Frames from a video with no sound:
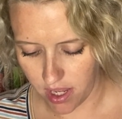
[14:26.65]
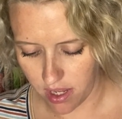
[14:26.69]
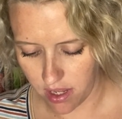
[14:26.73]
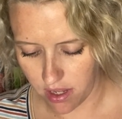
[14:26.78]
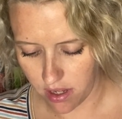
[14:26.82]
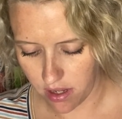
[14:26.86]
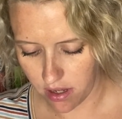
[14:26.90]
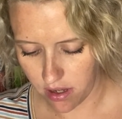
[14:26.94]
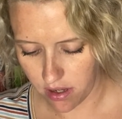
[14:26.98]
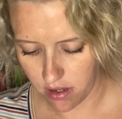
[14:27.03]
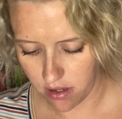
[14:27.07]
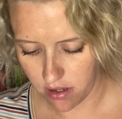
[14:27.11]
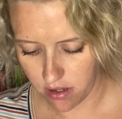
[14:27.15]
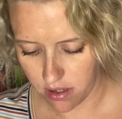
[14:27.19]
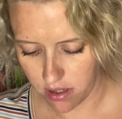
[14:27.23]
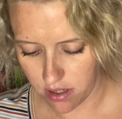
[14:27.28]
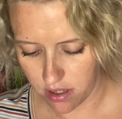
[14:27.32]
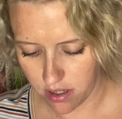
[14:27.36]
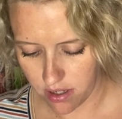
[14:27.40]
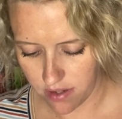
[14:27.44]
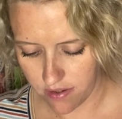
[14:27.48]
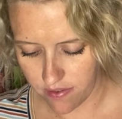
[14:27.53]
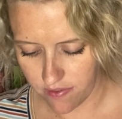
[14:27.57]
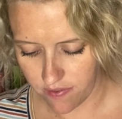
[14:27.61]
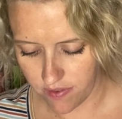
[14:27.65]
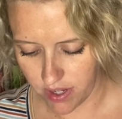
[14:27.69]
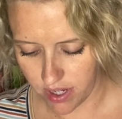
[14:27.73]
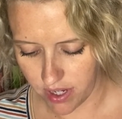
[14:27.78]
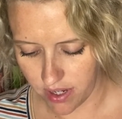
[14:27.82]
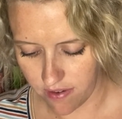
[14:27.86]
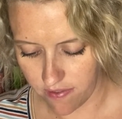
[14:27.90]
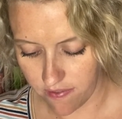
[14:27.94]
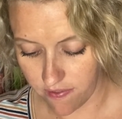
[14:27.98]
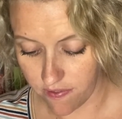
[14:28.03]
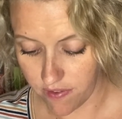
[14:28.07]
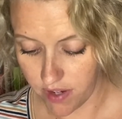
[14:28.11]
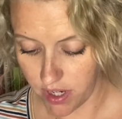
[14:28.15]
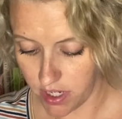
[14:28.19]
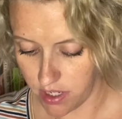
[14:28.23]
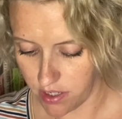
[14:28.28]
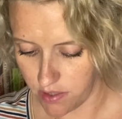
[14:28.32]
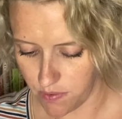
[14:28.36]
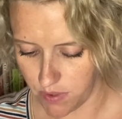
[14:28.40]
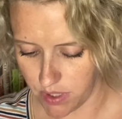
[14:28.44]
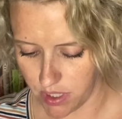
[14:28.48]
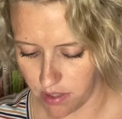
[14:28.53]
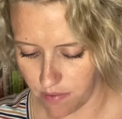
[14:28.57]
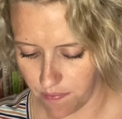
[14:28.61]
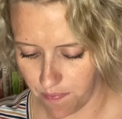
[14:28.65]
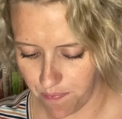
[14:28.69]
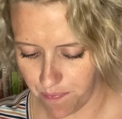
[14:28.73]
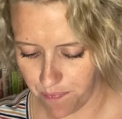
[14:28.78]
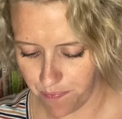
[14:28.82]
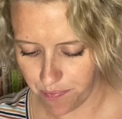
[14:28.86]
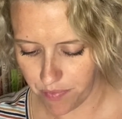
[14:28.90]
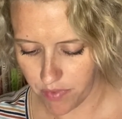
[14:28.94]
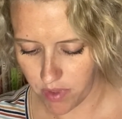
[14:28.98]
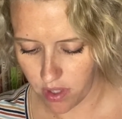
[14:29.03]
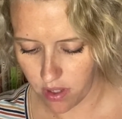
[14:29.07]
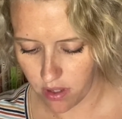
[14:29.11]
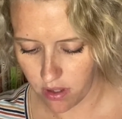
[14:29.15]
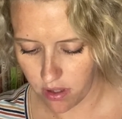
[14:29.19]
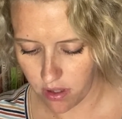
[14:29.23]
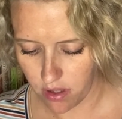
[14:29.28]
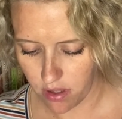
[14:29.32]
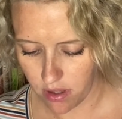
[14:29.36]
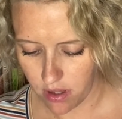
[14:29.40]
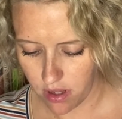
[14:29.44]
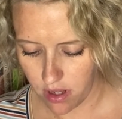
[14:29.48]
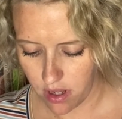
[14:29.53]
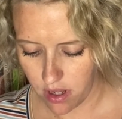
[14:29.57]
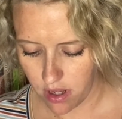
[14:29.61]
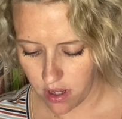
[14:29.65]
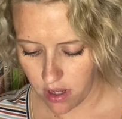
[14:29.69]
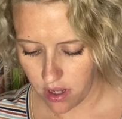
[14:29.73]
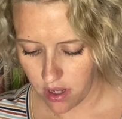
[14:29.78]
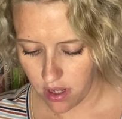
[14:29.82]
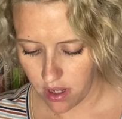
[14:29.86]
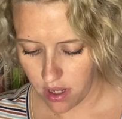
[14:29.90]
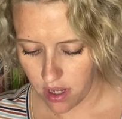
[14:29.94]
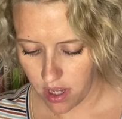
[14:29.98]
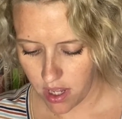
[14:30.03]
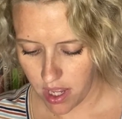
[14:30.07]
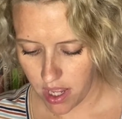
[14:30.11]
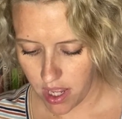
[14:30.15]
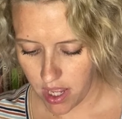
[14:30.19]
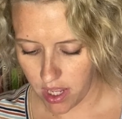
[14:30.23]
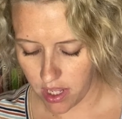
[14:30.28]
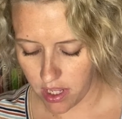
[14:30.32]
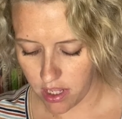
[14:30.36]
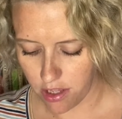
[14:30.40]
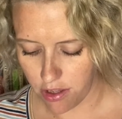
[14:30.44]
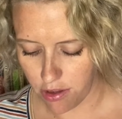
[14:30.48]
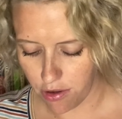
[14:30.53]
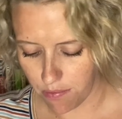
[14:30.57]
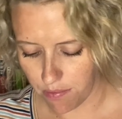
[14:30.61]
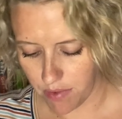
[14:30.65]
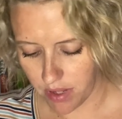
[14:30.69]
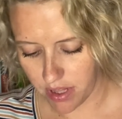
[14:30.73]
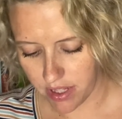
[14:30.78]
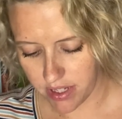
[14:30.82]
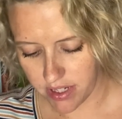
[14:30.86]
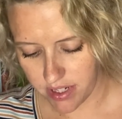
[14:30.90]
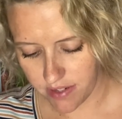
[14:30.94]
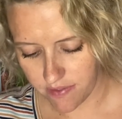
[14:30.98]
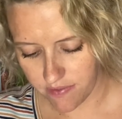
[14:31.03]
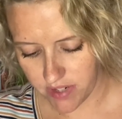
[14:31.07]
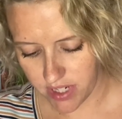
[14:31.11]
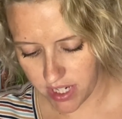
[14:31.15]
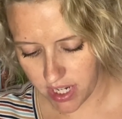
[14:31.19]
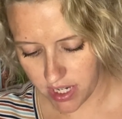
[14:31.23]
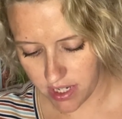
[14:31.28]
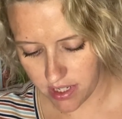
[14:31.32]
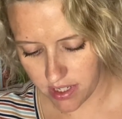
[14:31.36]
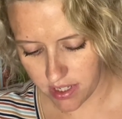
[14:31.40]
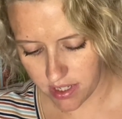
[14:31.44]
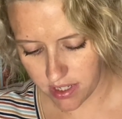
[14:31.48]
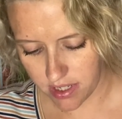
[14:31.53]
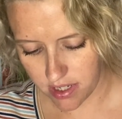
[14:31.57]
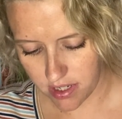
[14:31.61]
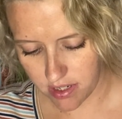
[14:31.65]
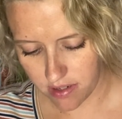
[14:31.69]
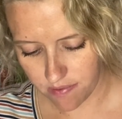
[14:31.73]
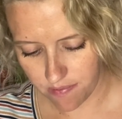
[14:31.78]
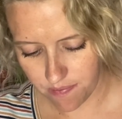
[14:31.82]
if I can find one, a cumulative test.